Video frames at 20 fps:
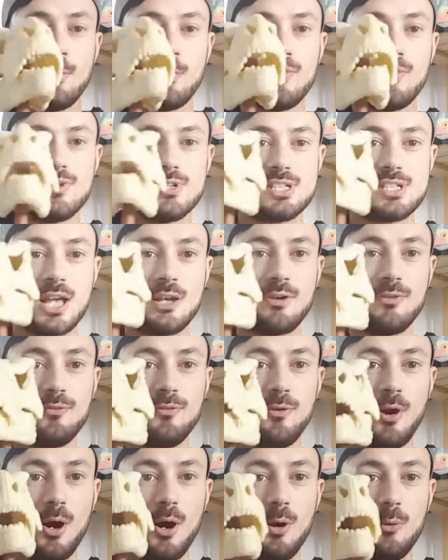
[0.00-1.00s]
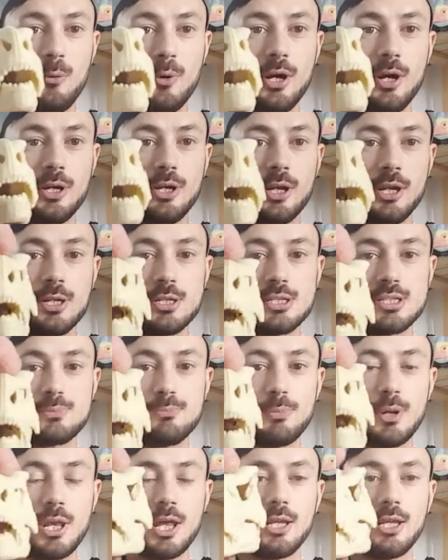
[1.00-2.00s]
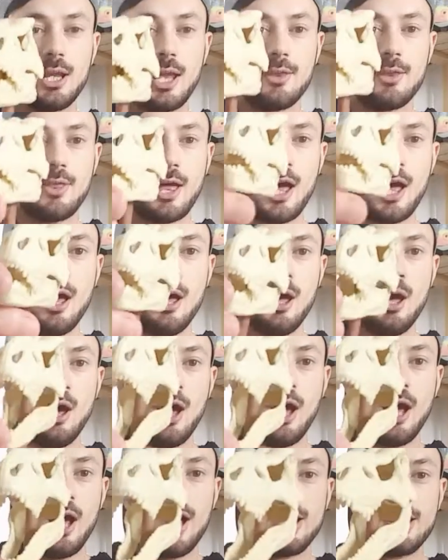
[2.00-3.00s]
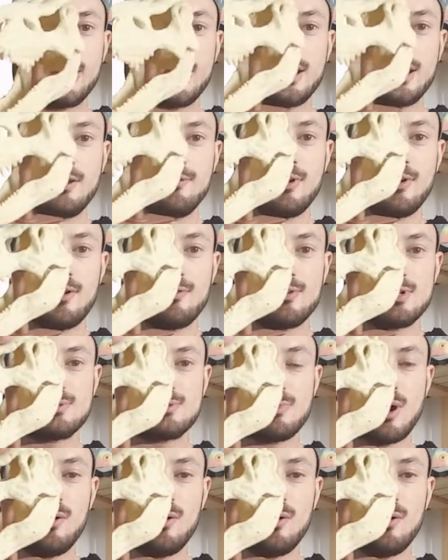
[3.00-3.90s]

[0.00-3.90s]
with its head forward, displayed like that. You can even have its